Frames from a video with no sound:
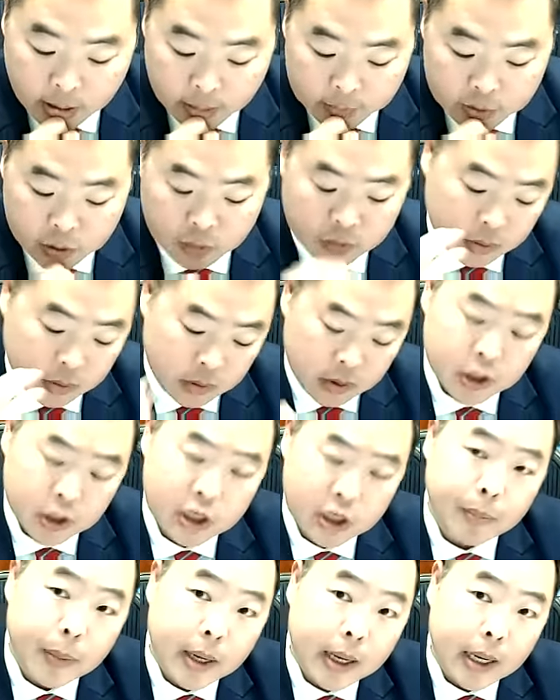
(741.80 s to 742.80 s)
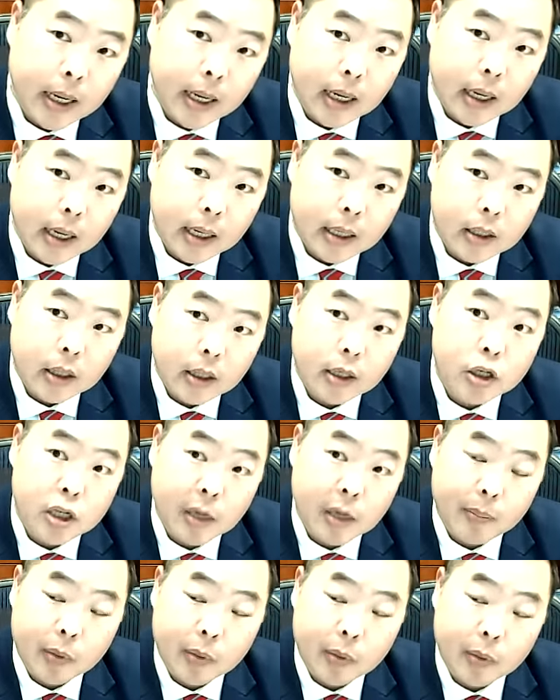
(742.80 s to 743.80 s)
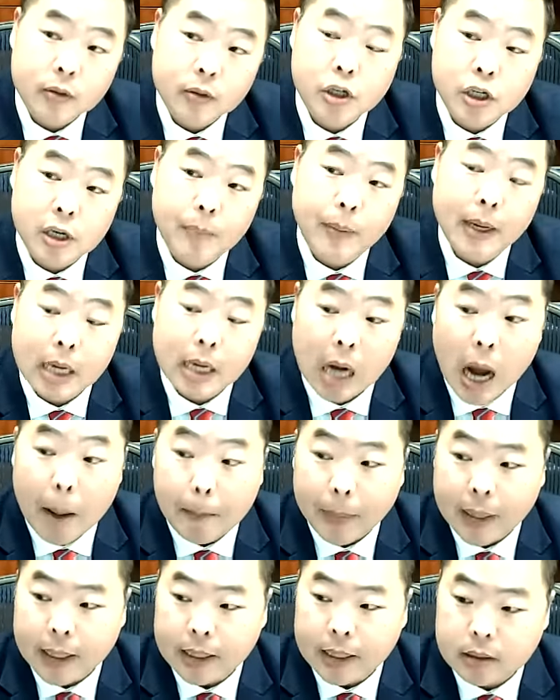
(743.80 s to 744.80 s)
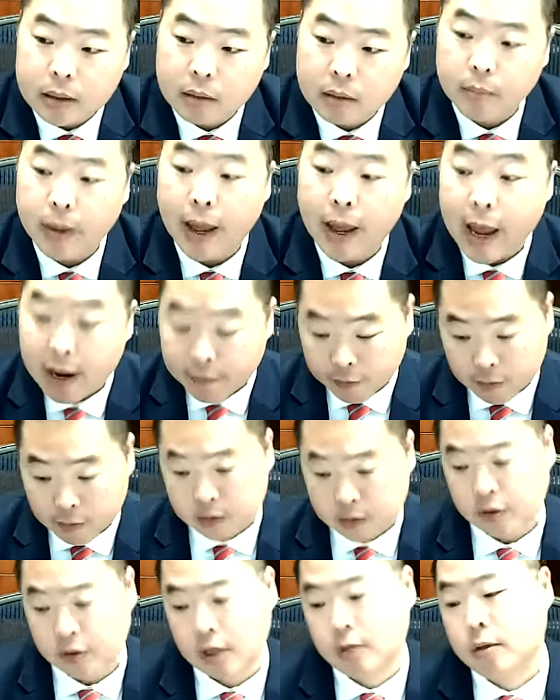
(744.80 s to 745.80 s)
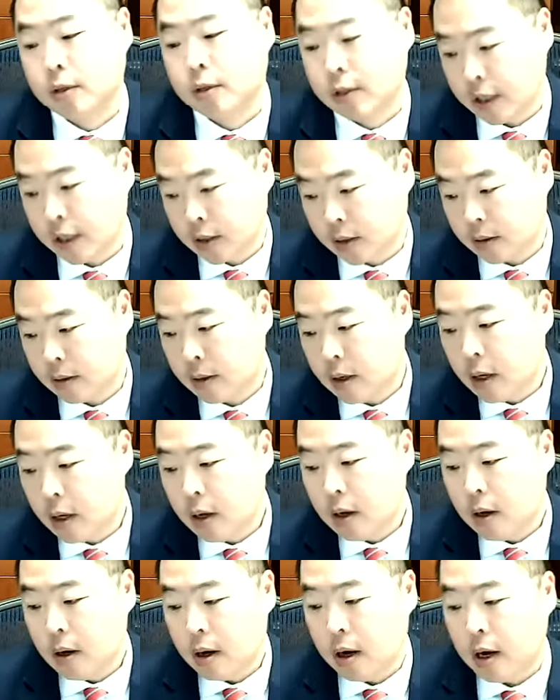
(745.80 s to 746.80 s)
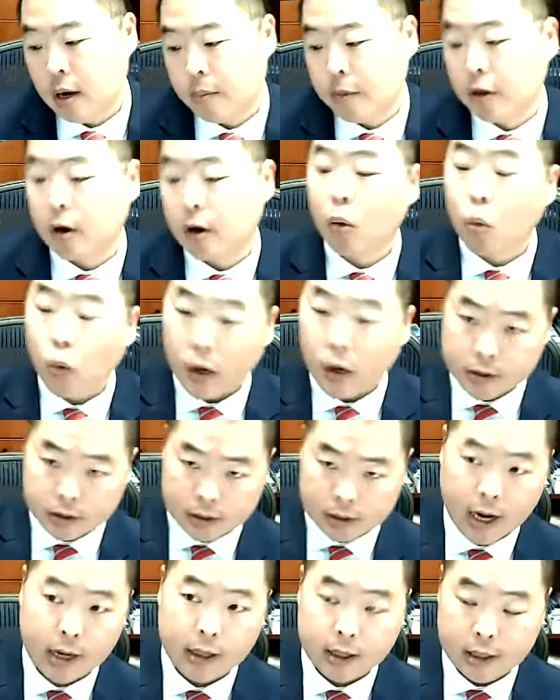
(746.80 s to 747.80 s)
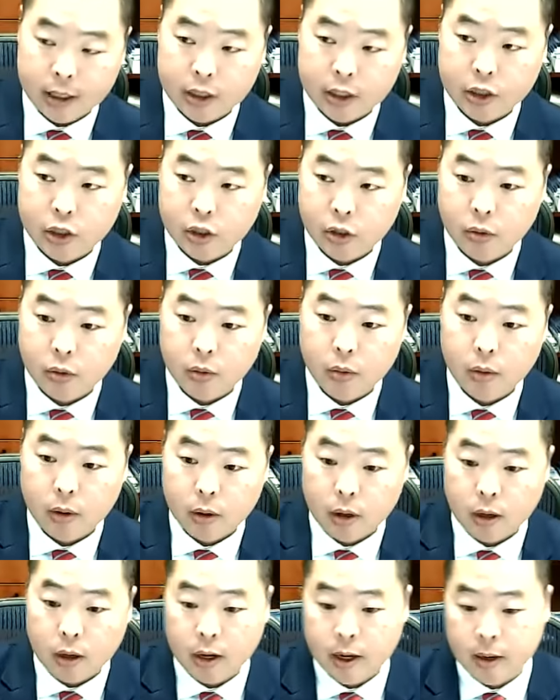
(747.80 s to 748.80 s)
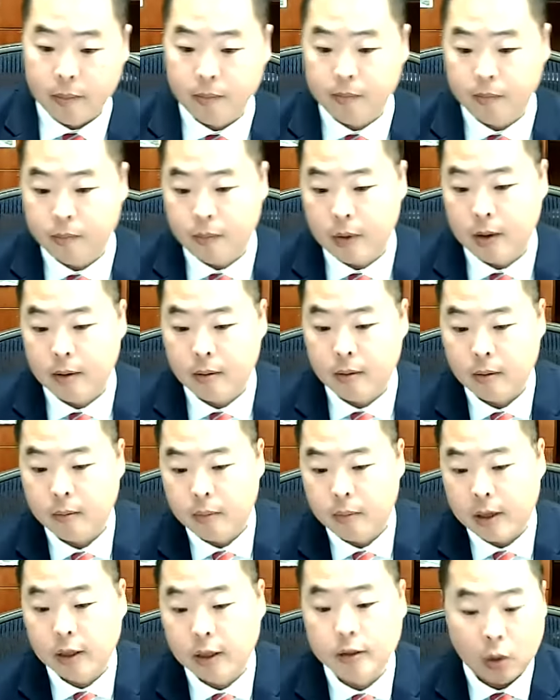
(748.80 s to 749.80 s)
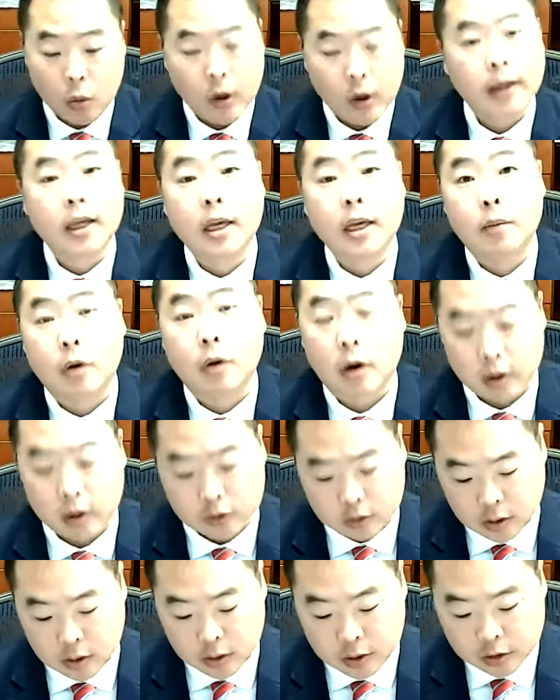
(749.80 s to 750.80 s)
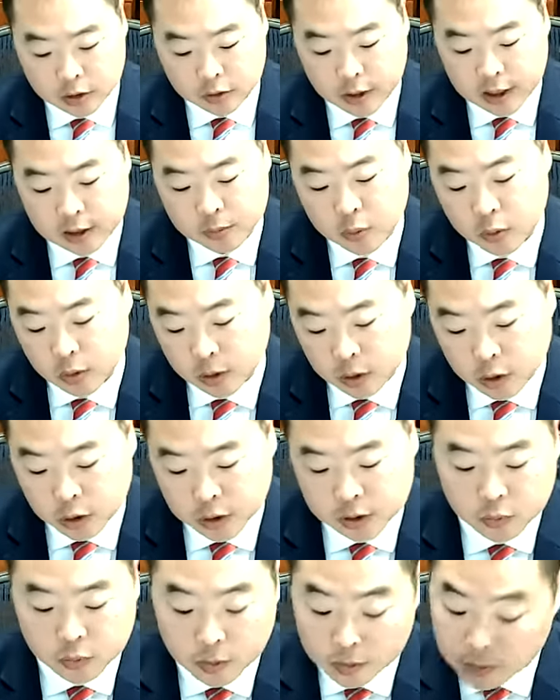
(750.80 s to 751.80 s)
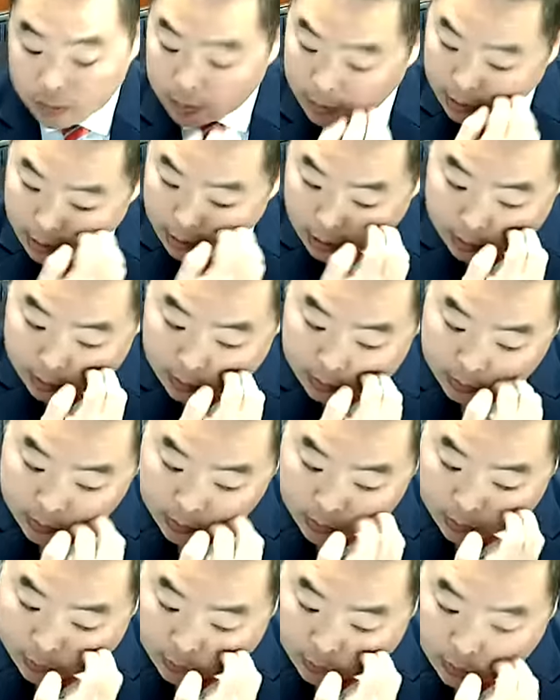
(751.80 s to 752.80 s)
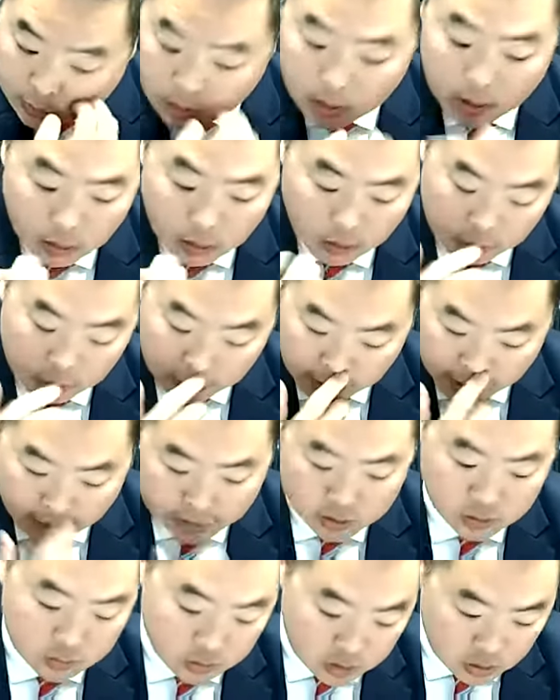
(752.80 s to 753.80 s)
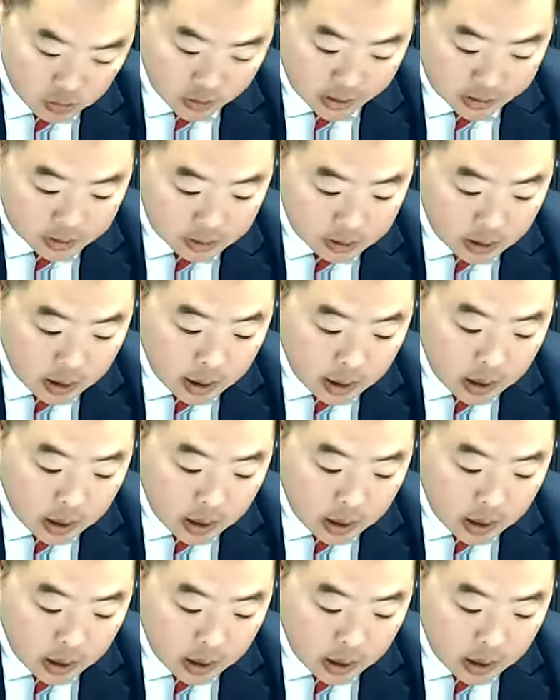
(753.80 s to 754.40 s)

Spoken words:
So the shippers and shipping companies that pay for the transportation, they're on one side of the issue because they want to keep costs low to transport goods within the continental U.S. or the actual U.S.